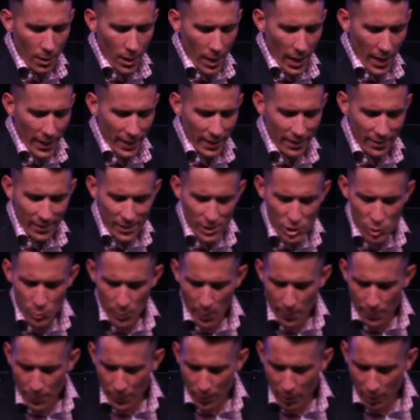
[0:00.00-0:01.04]
And in this we
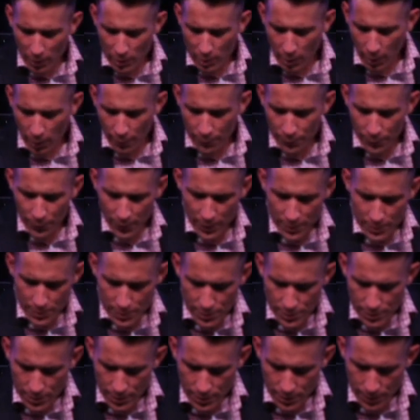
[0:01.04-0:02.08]
put our
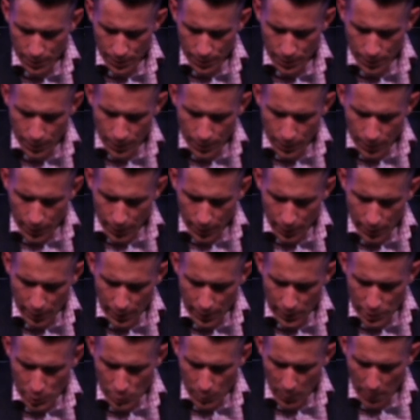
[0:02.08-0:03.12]
confidence. In
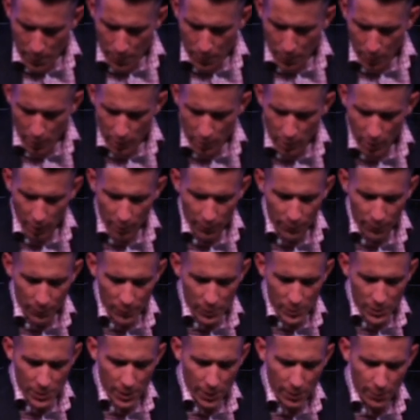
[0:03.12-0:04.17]
this we put our
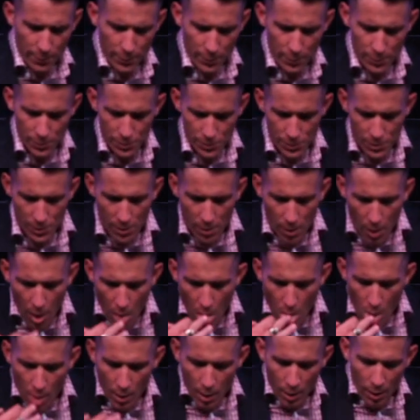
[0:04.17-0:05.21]
confidence, Hebrews.
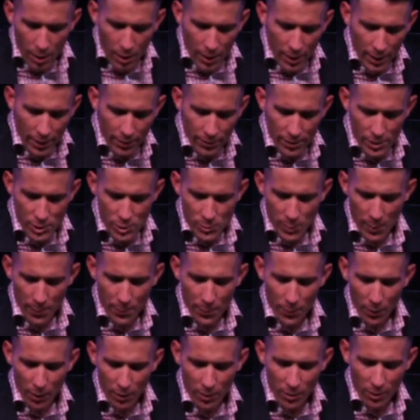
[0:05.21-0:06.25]
In this we
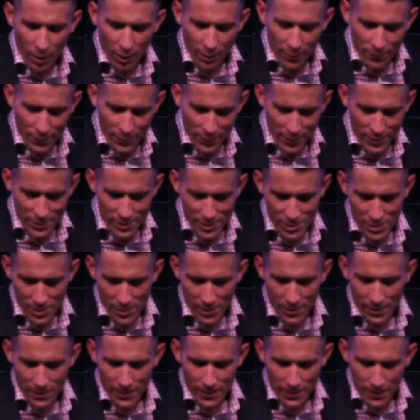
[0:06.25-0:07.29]
put our confidence.
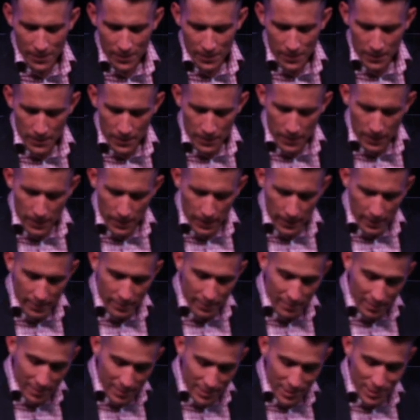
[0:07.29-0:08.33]
In
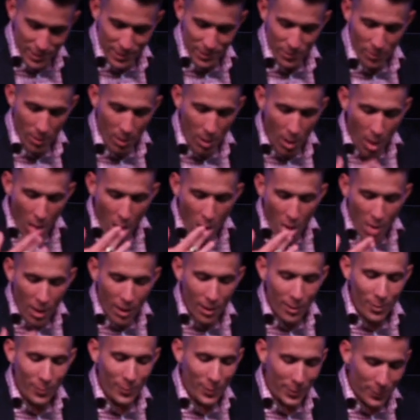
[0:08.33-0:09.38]
this
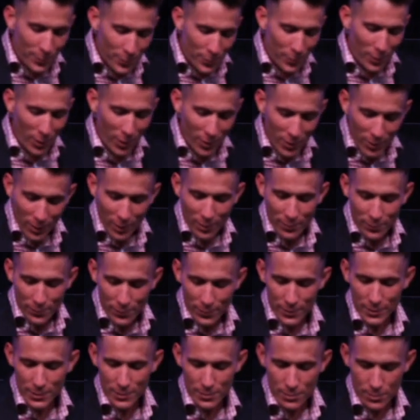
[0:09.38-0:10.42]
we put our
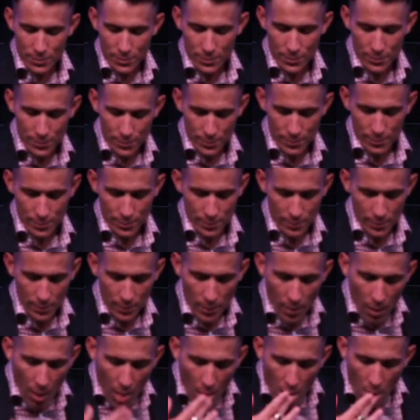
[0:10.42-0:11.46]
confidence.
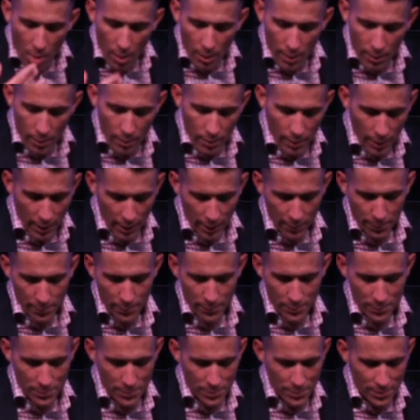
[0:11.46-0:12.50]

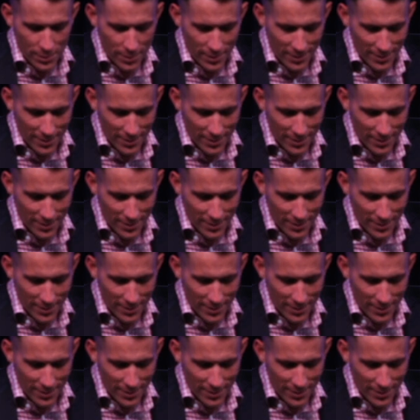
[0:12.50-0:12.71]
Hebrews.